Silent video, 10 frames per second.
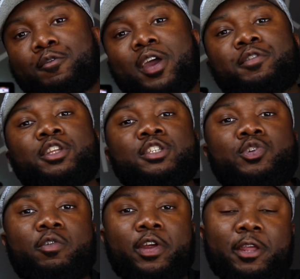if you haven't done
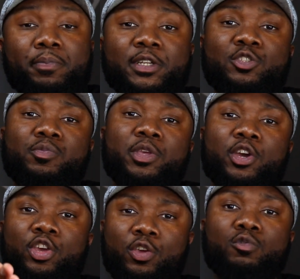so already, please do me
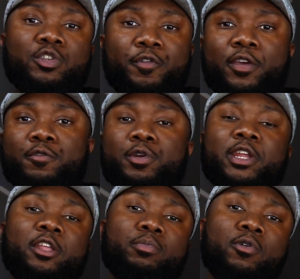a huge favor
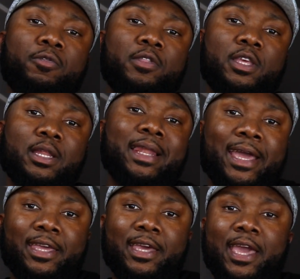and hit both the
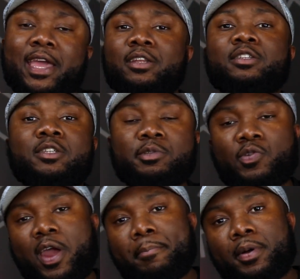like and the
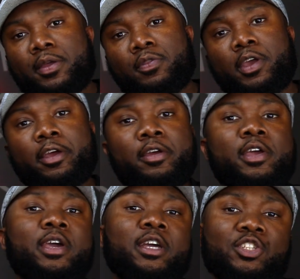subscribe button there.
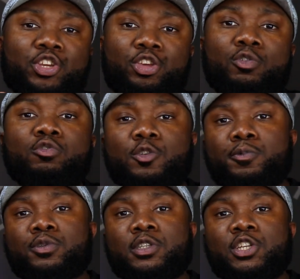It's a huge
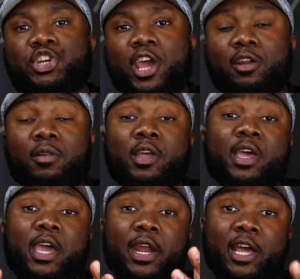boost to the channel,
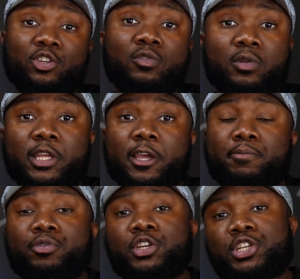and I truly
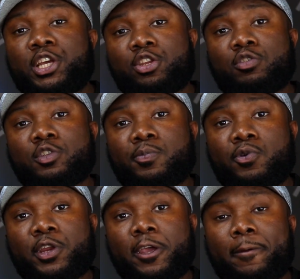appreciate your
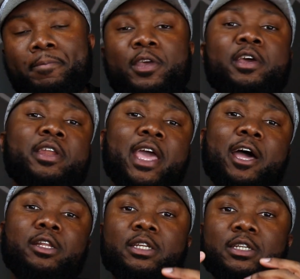support here.
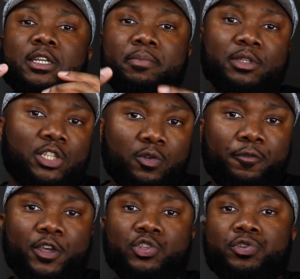Now, the number 2
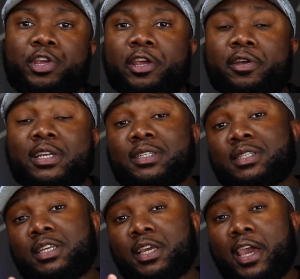feature here
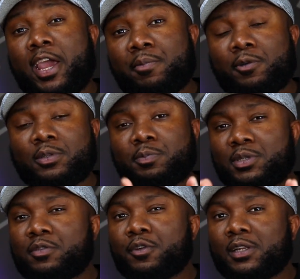is the camera,
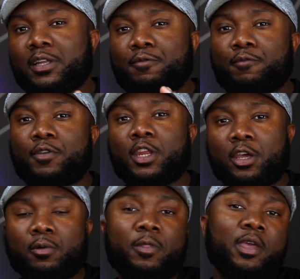specifically
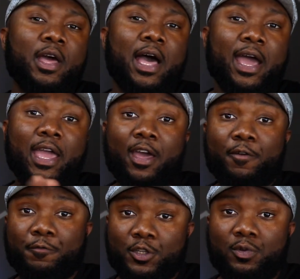video. I
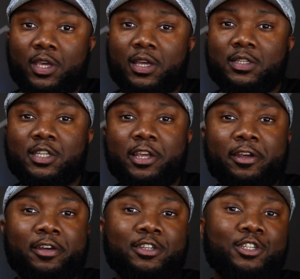have 2 kids
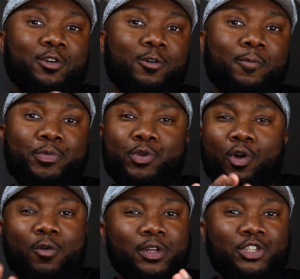here, so
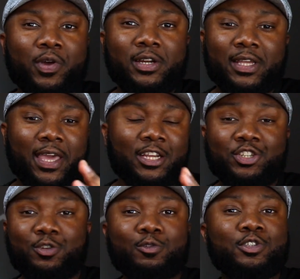you're always trying to
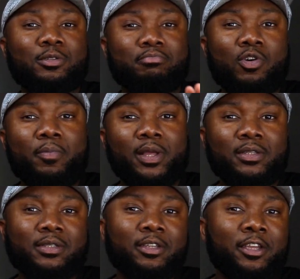catch those
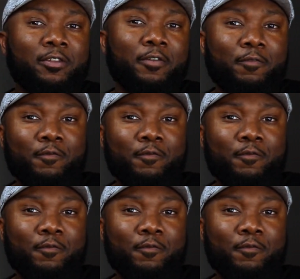moments in